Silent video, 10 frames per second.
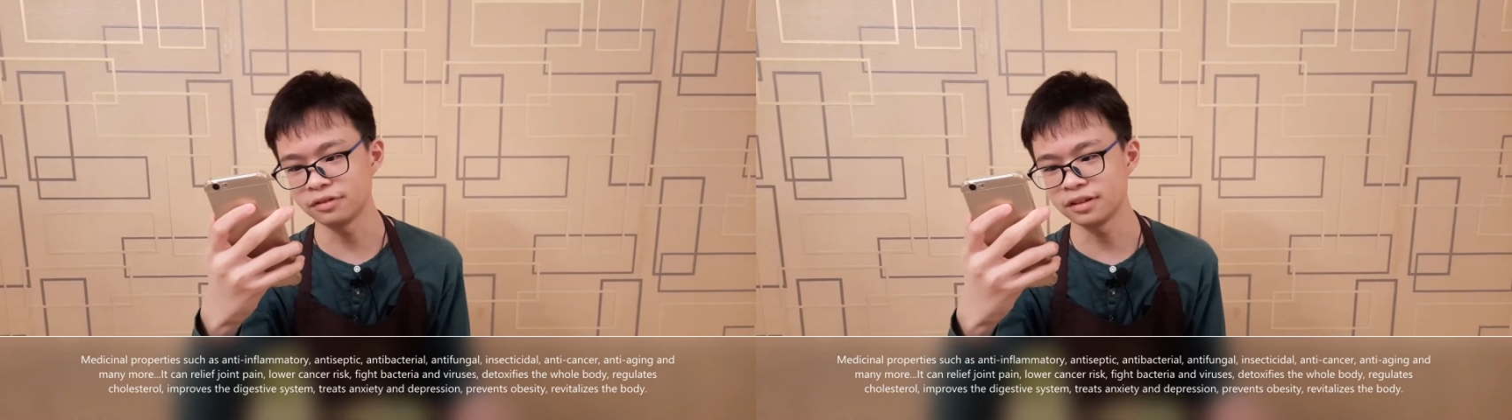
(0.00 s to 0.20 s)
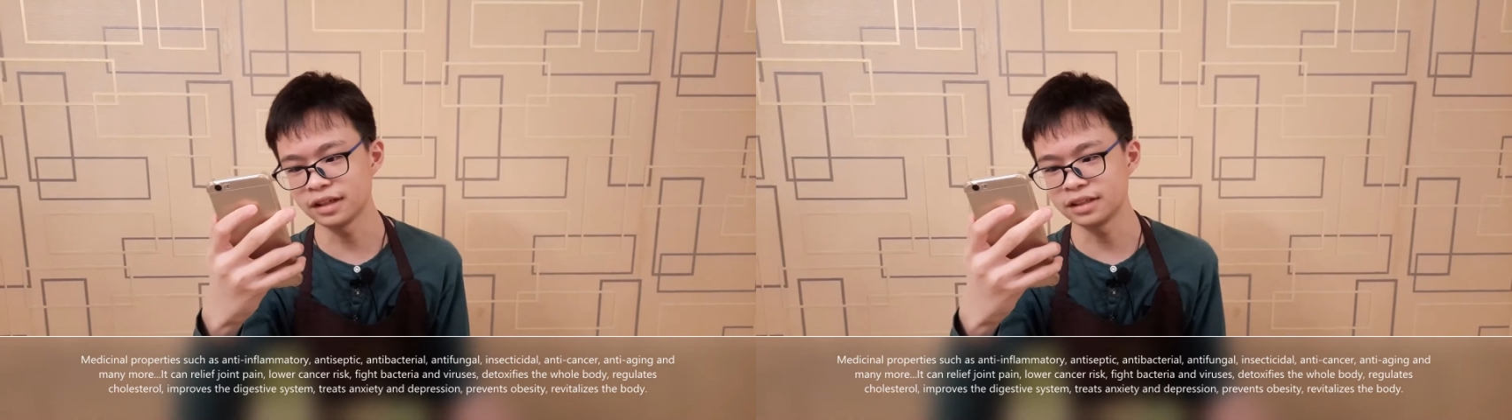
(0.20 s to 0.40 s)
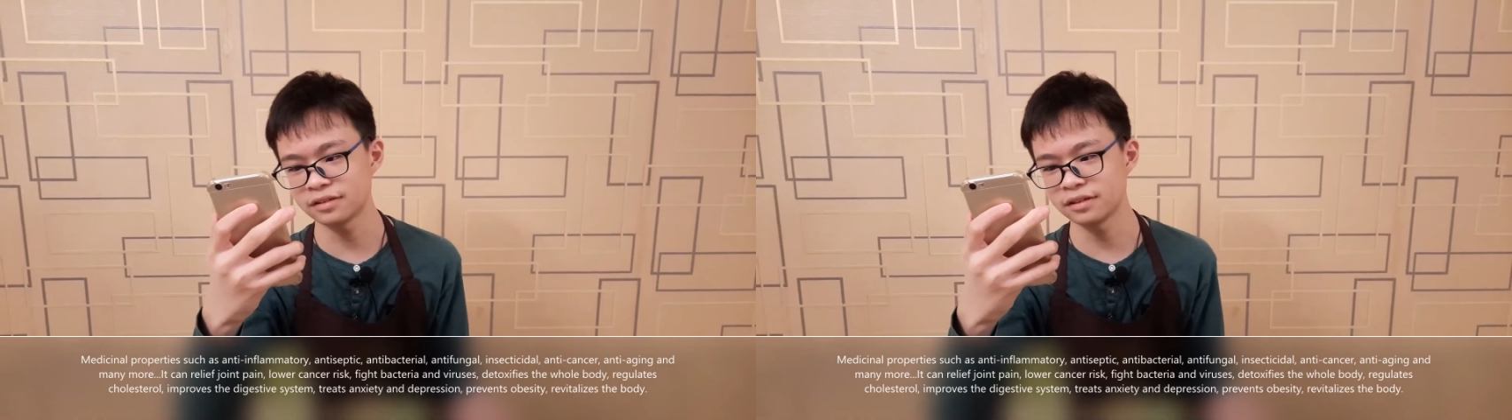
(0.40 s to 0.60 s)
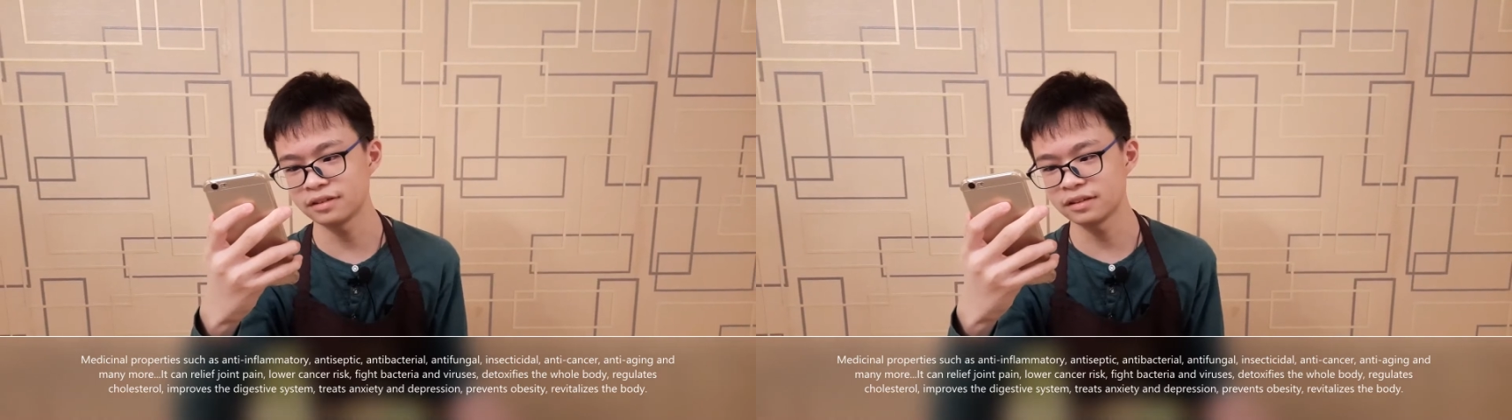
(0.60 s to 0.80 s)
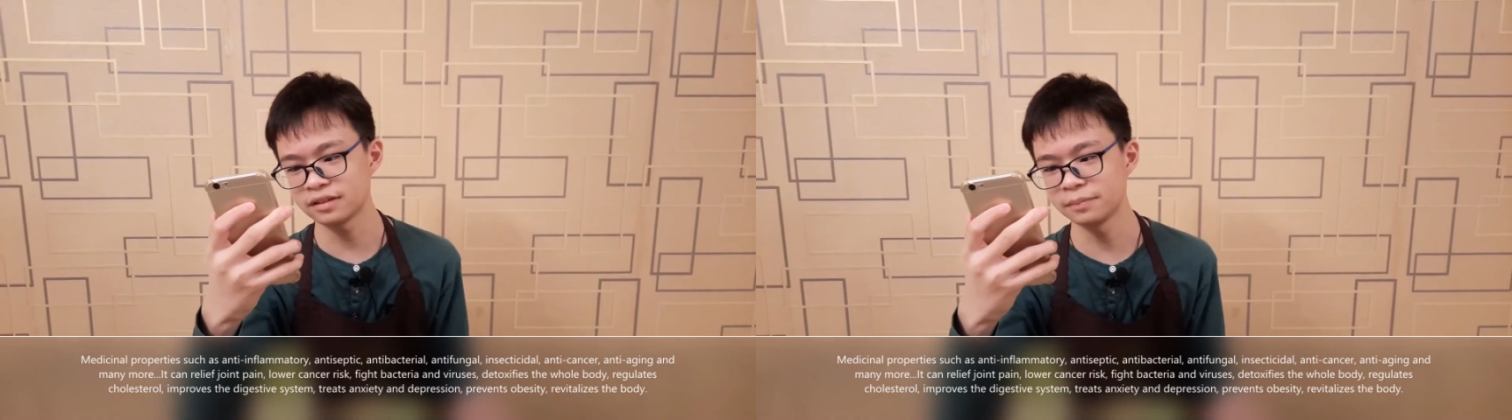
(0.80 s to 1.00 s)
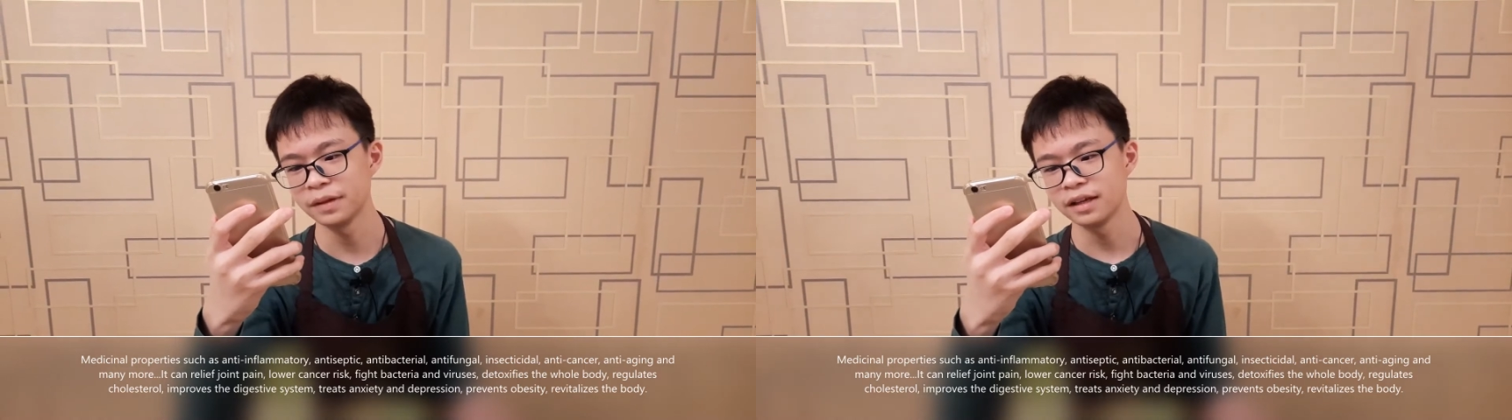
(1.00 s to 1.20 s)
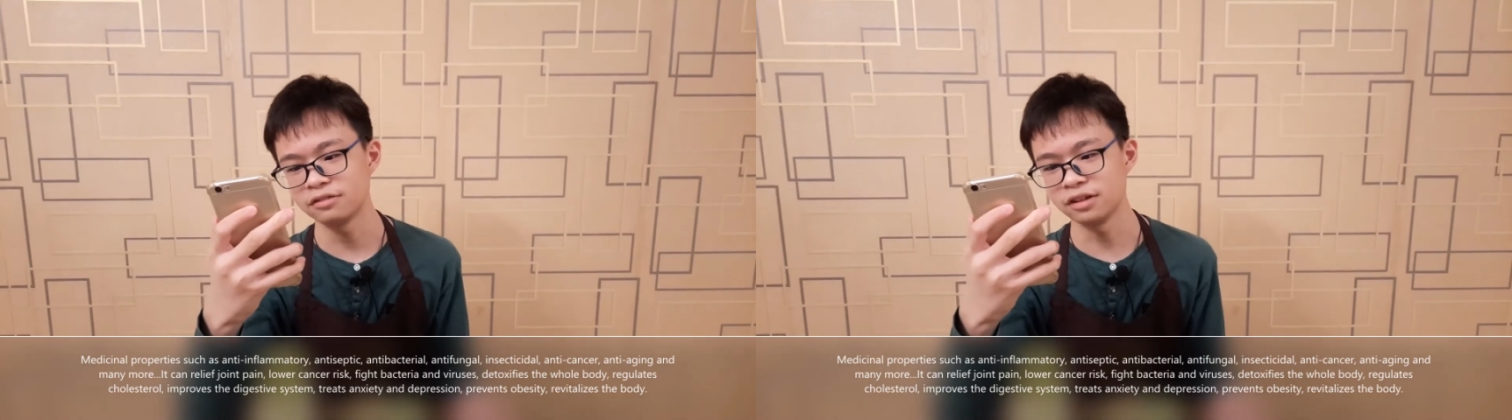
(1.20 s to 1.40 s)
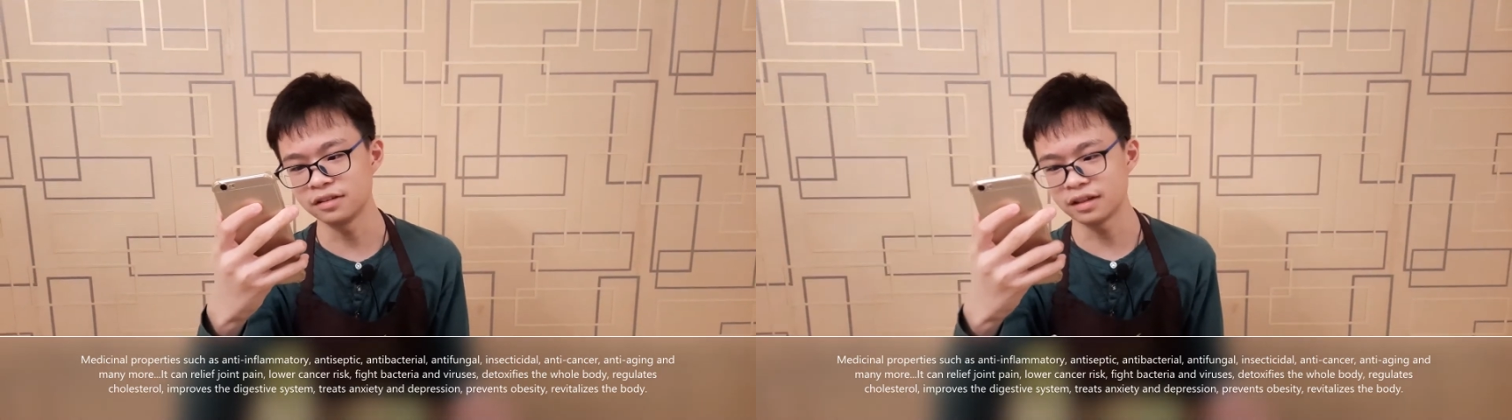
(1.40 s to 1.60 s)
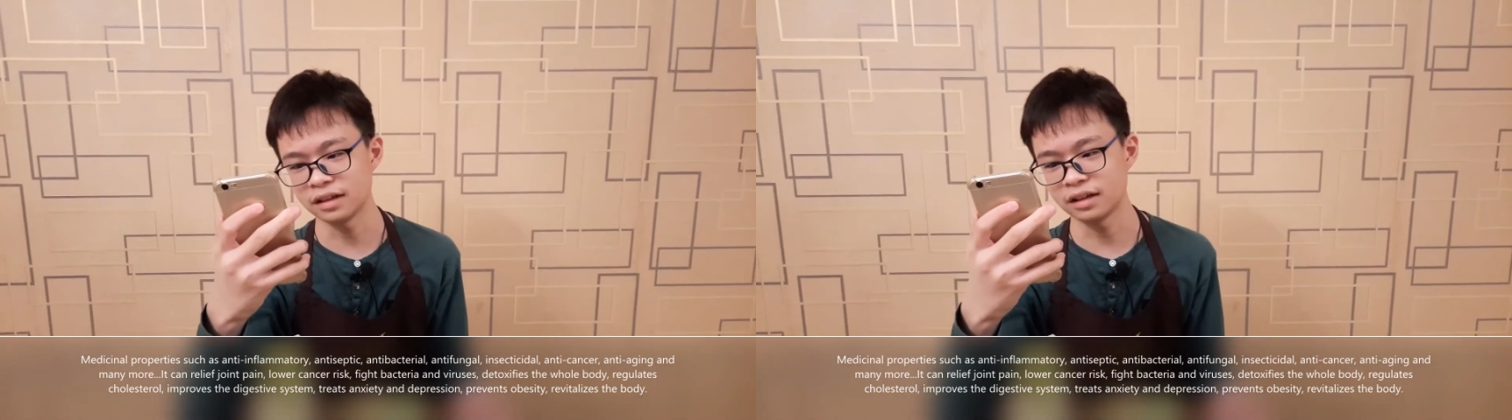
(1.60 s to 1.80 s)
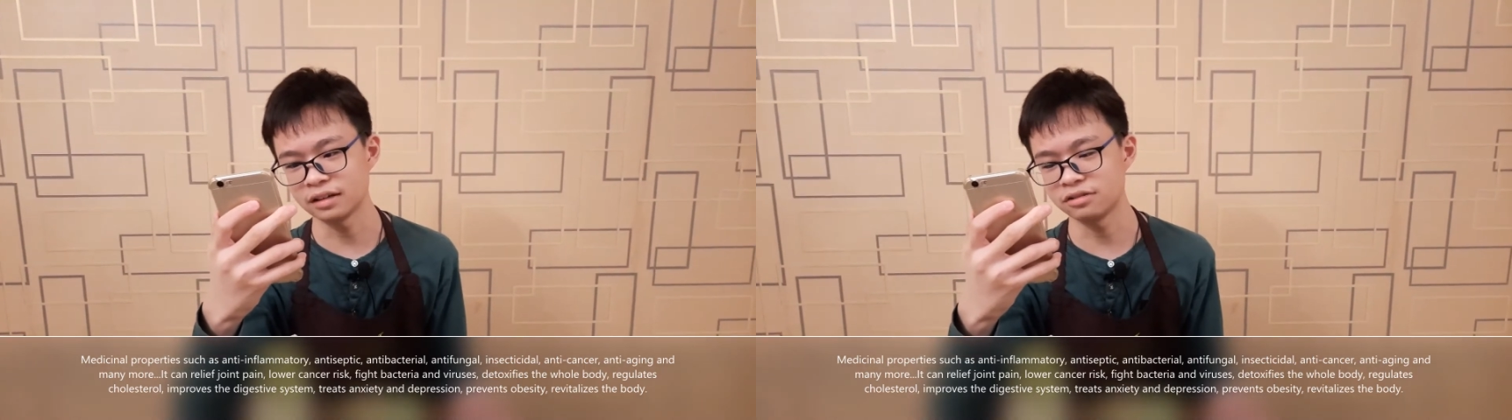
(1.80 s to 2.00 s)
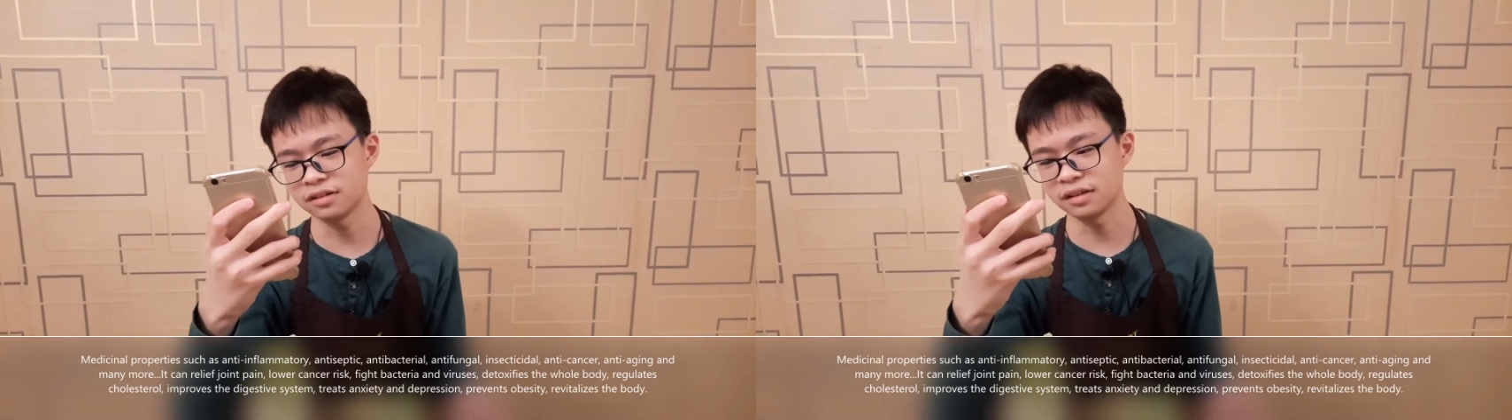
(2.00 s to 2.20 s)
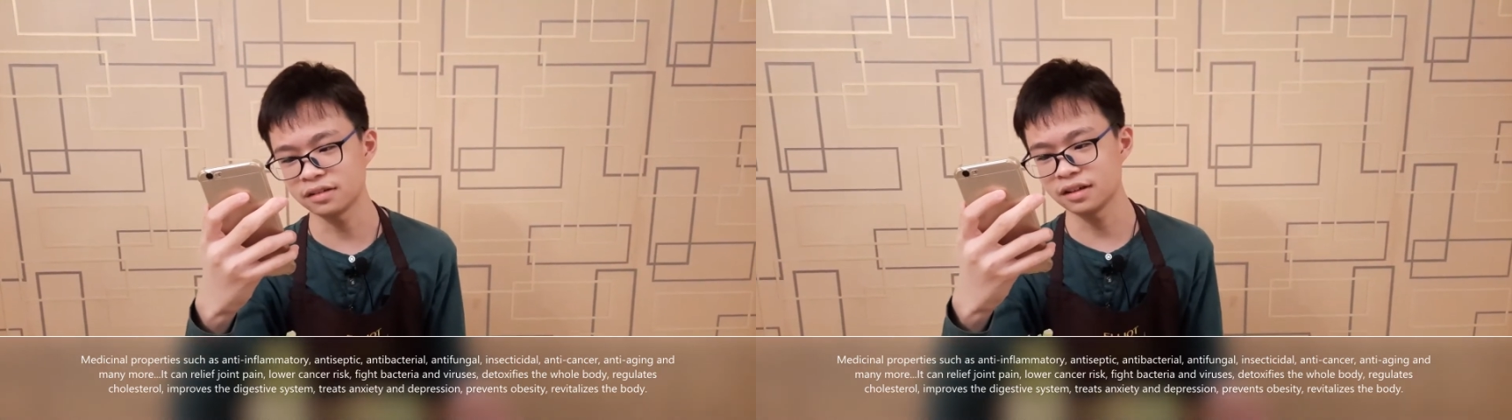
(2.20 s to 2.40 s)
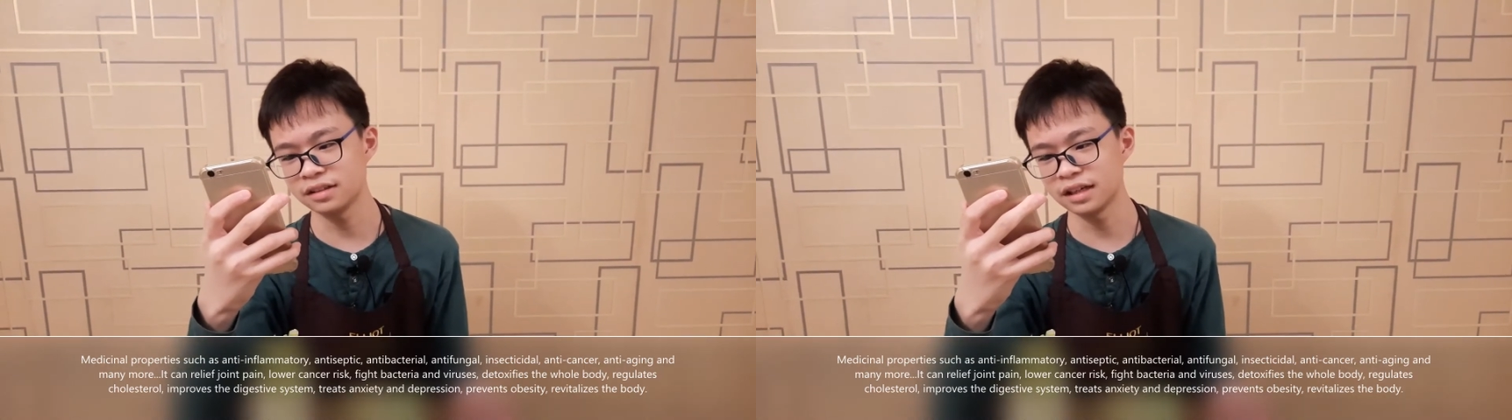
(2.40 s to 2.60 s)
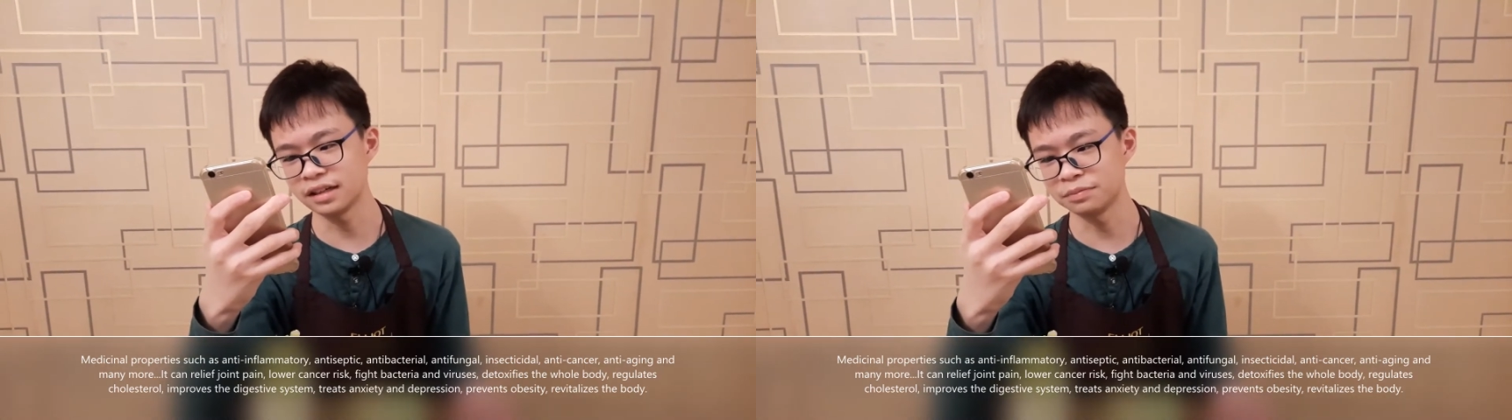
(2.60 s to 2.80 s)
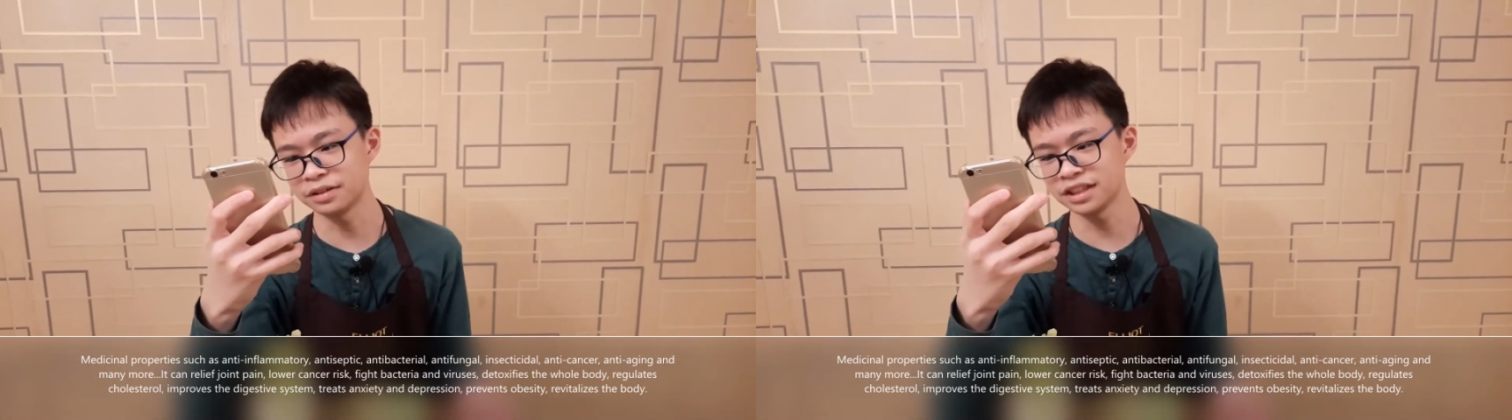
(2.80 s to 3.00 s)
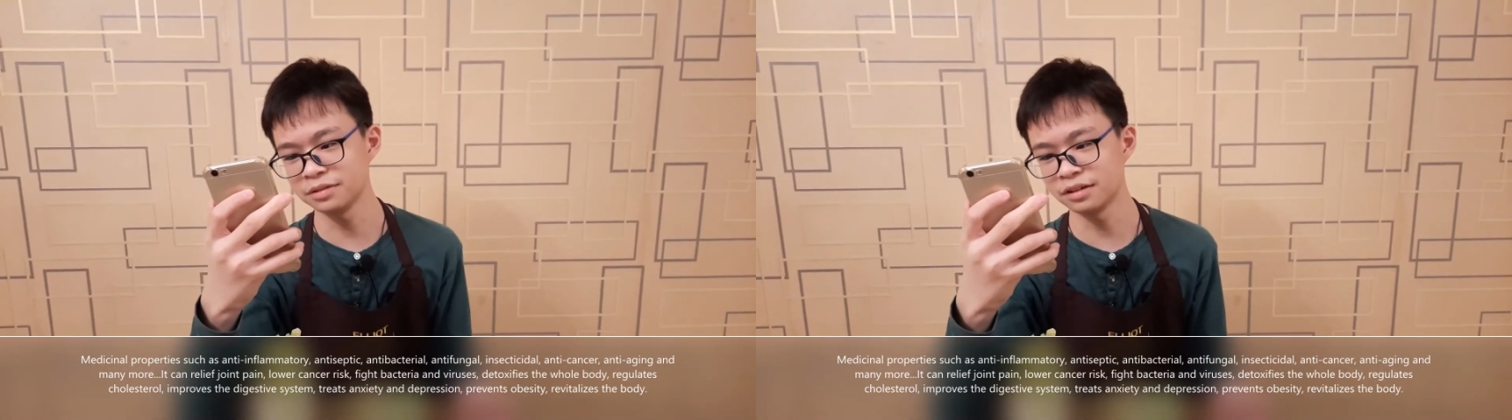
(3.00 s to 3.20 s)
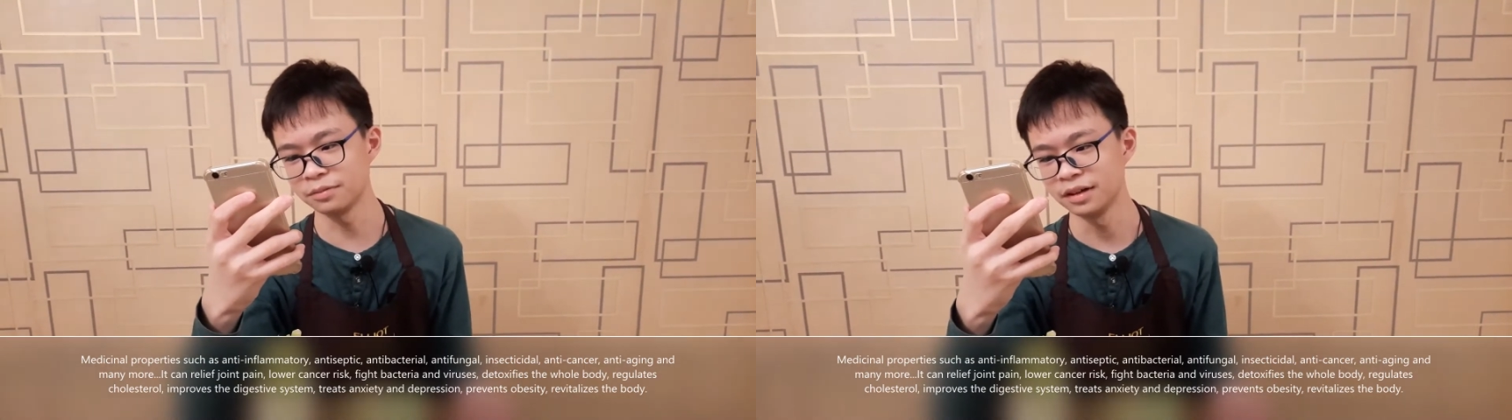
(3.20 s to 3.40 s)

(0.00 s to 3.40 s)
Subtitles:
the digestive system, treats anxiety and depression,